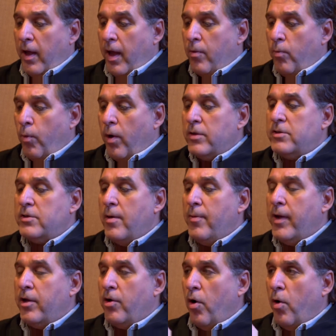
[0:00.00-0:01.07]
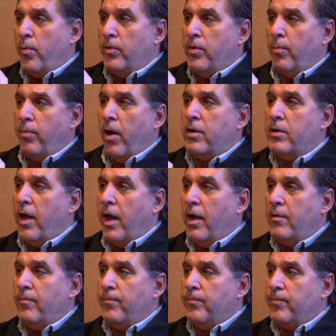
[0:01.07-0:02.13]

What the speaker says: And once they begin to open the blood gate,